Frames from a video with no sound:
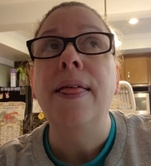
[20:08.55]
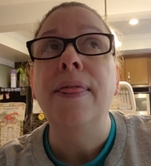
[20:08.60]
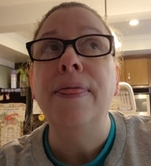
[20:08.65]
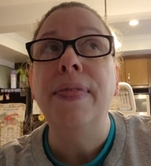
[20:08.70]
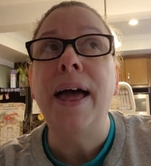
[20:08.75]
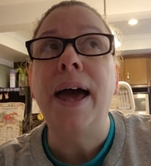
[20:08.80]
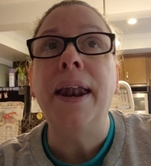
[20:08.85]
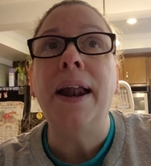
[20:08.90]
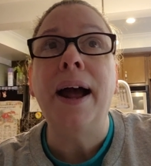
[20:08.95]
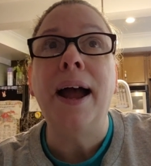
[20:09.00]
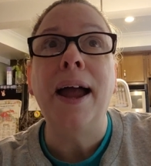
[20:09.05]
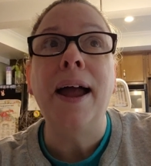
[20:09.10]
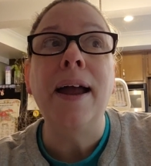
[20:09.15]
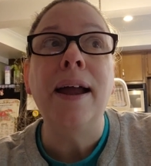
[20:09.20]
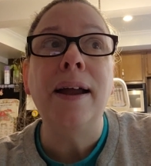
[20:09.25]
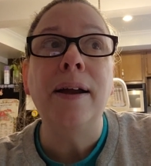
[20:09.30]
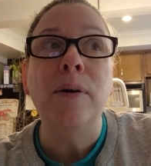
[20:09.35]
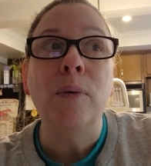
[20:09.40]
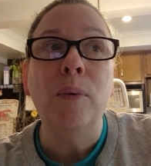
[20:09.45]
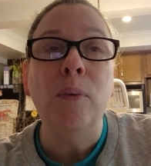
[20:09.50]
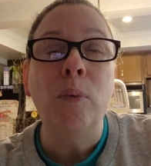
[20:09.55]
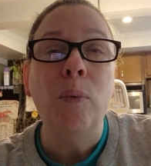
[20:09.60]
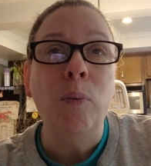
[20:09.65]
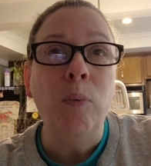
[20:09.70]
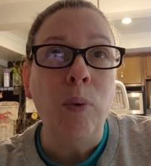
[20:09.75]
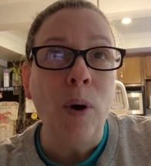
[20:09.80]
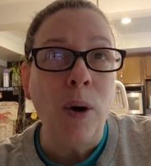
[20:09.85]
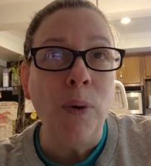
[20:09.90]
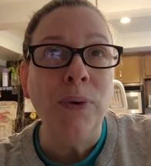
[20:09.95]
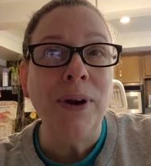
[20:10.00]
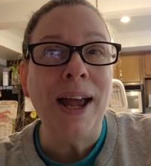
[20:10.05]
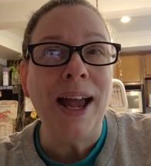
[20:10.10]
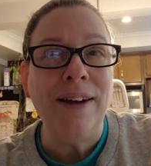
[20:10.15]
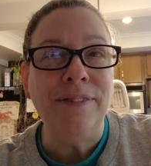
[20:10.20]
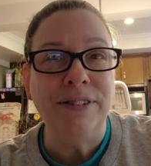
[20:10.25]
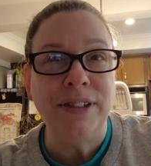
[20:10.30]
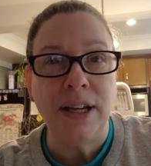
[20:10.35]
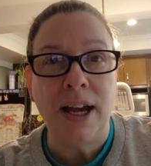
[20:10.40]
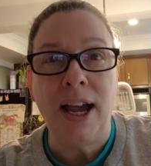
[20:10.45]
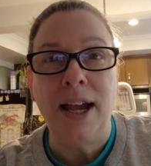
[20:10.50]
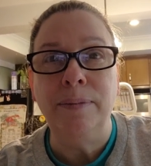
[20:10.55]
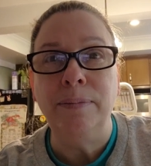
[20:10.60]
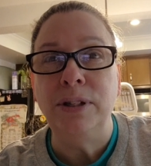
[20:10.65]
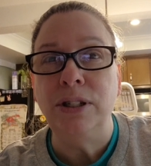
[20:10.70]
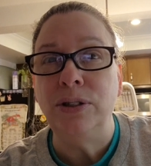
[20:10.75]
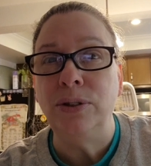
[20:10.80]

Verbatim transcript: that I won't have time